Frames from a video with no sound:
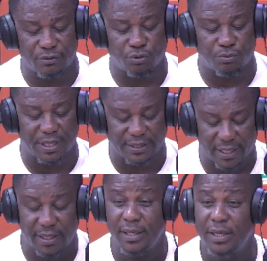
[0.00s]
bete
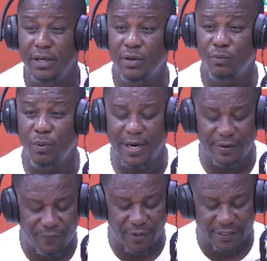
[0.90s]
wedding
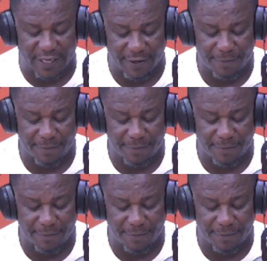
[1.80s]
fee say